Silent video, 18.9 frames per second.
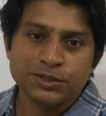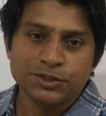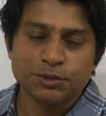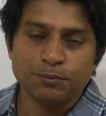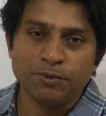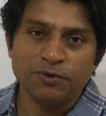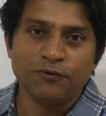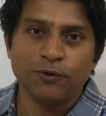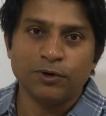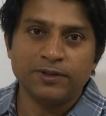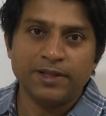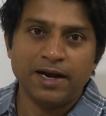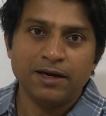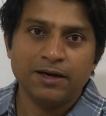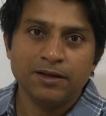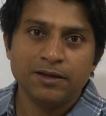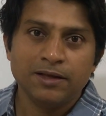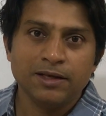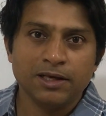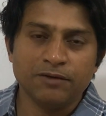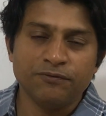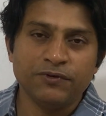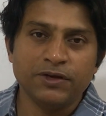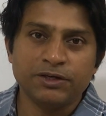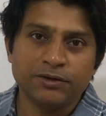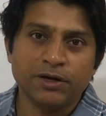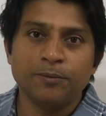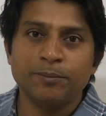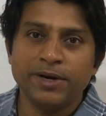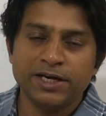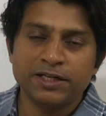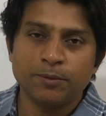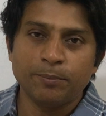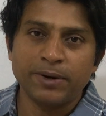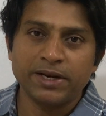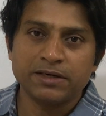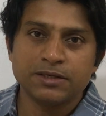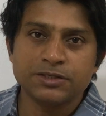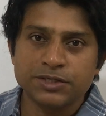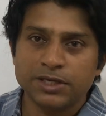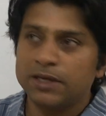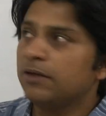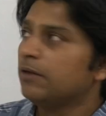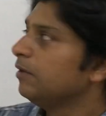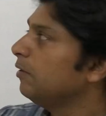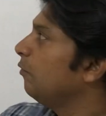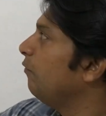so before that, if we terminate the pregnancy,